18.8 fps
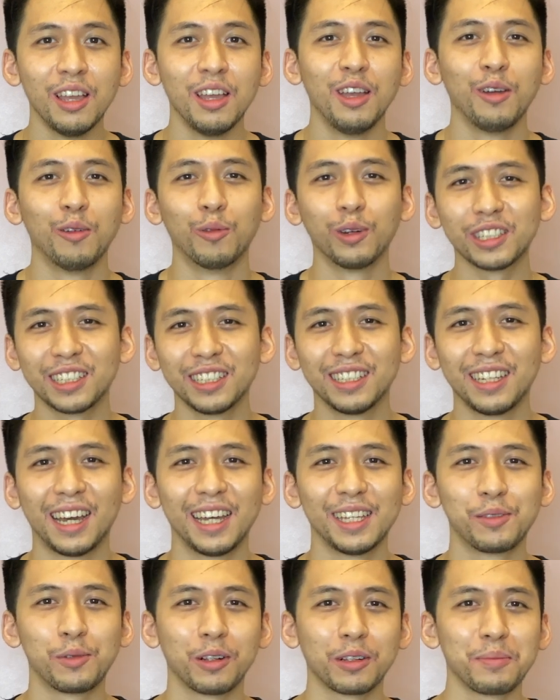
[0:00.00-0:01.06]
What's good, guys?
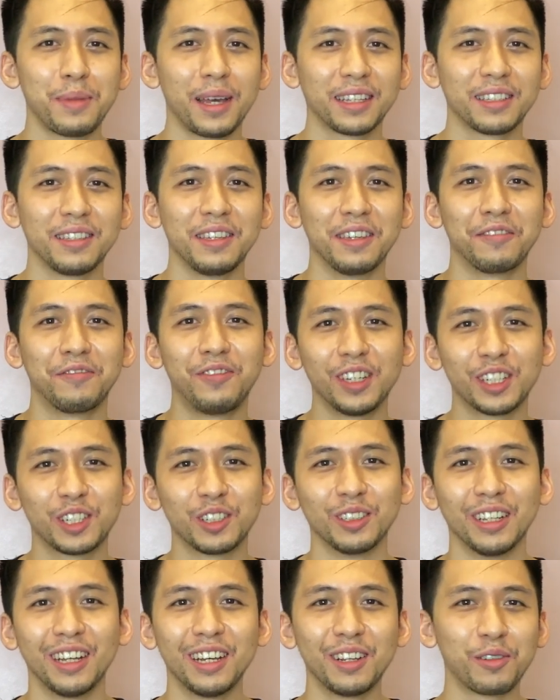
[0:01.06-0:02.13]
Welcome back to the official
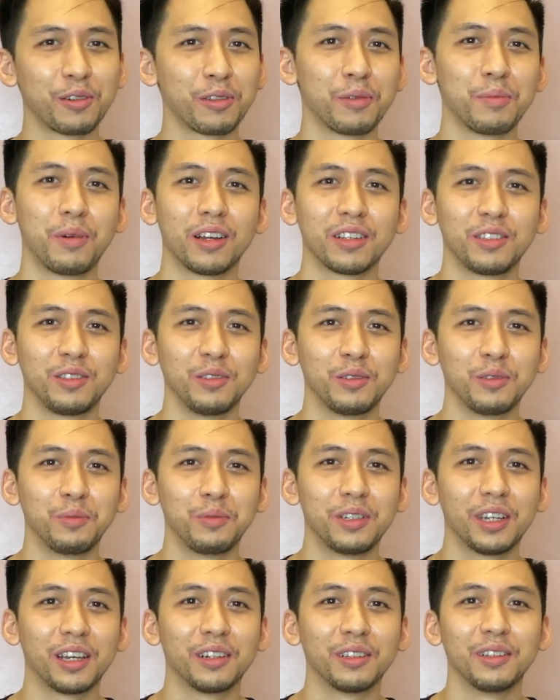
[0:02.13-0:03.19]
Unorthodox YouTube
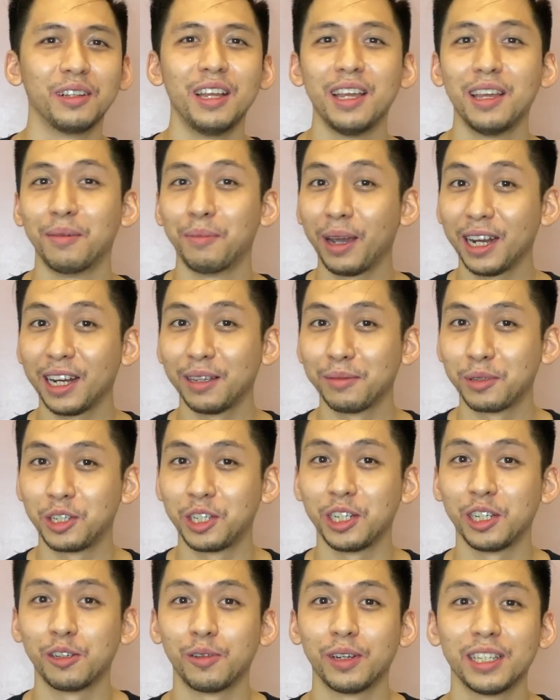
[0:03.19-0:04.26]
channel. My name's
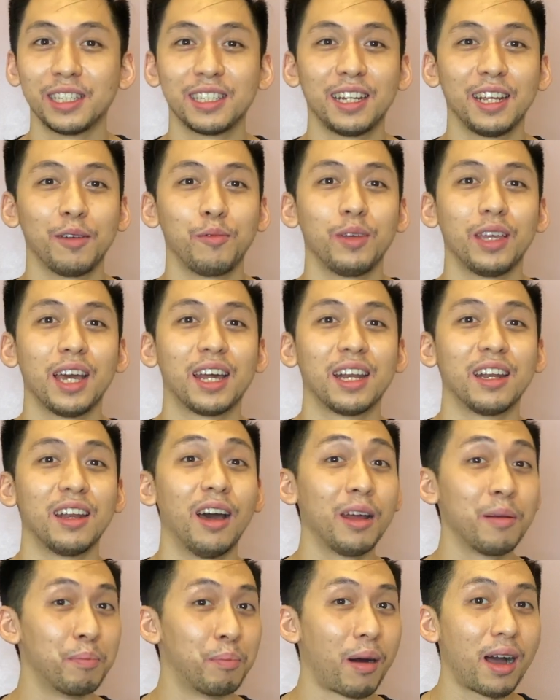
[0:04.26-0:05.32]
Gio, and today we got an
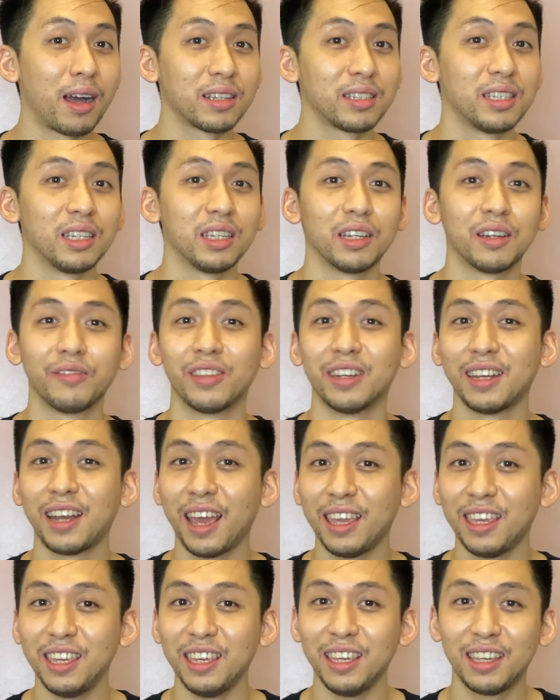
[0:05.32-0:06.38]
unboxing of the
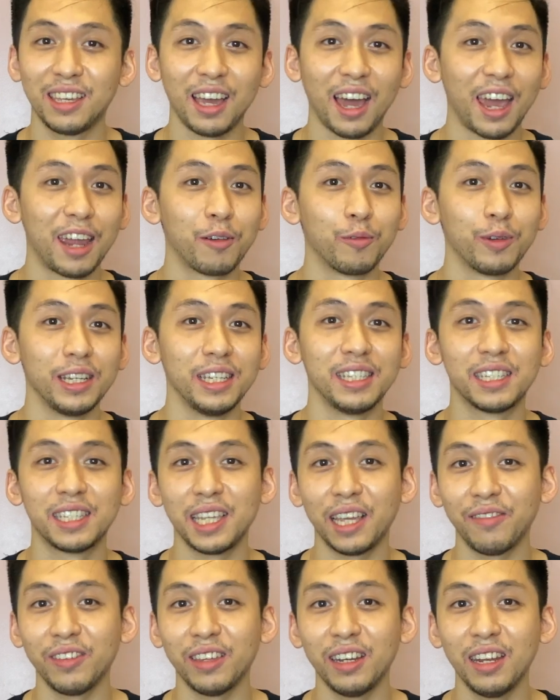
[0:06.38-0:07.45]
Nike Kyrie
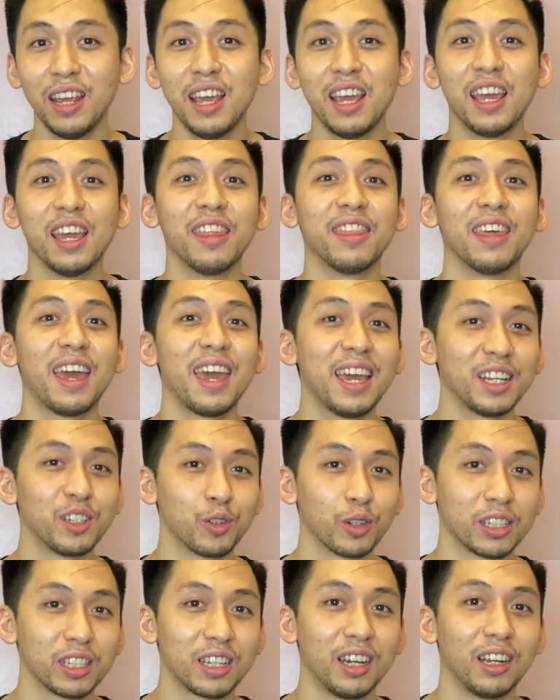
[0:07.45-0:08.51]
7 in the Hendrix
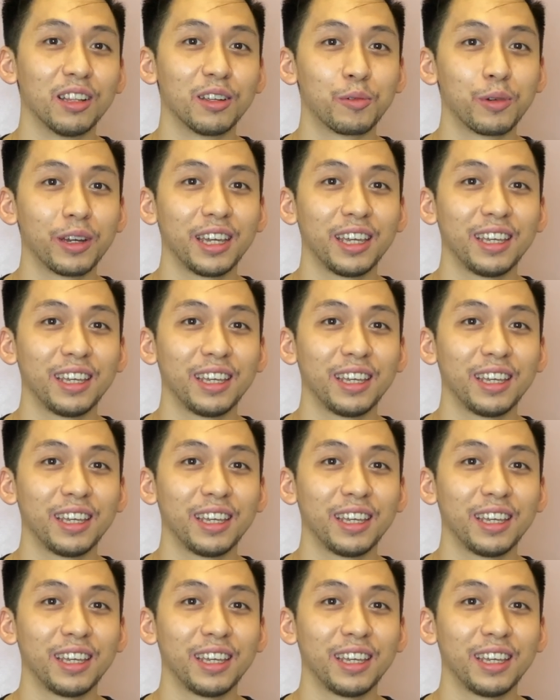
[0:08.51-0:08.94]
colorway.